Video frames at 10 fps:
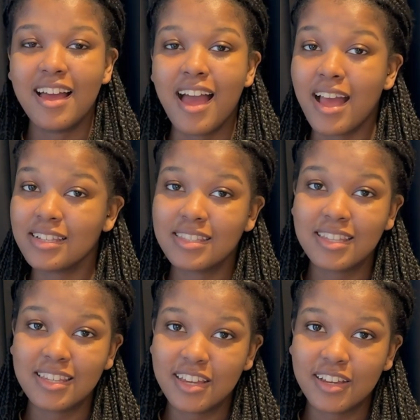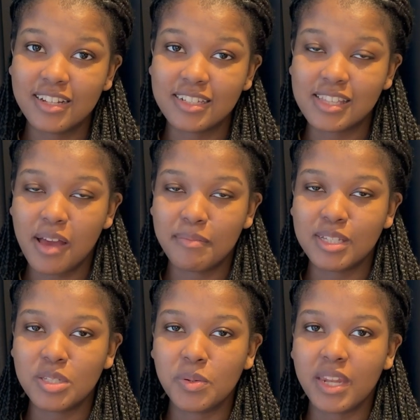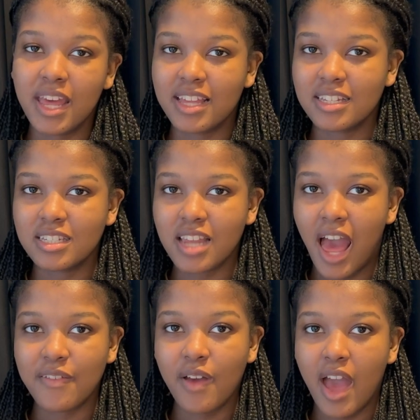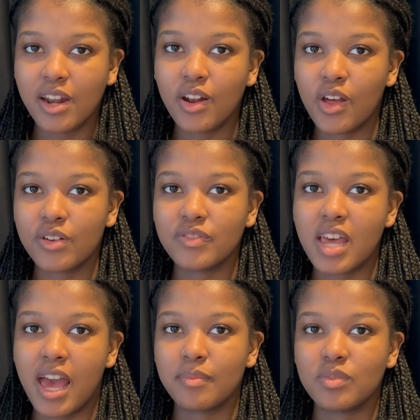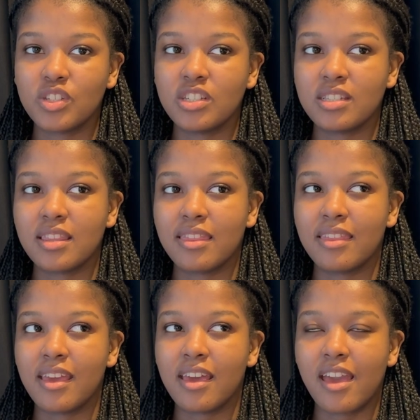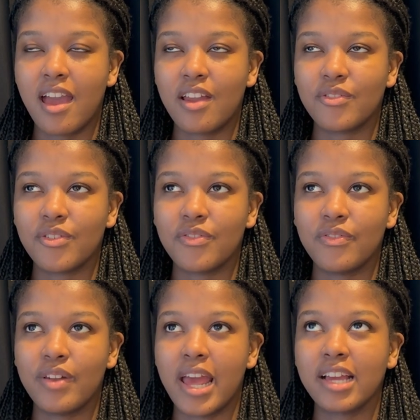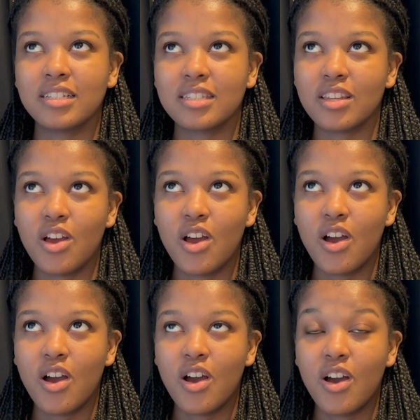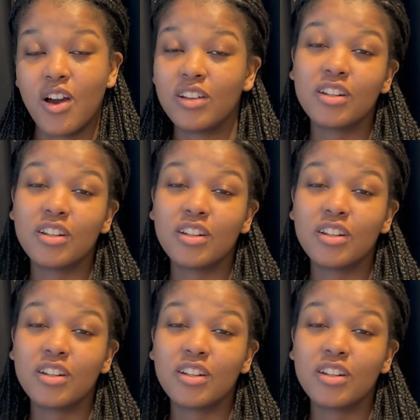As the year is coming to an end, I've had a lot of time to just think and reflect on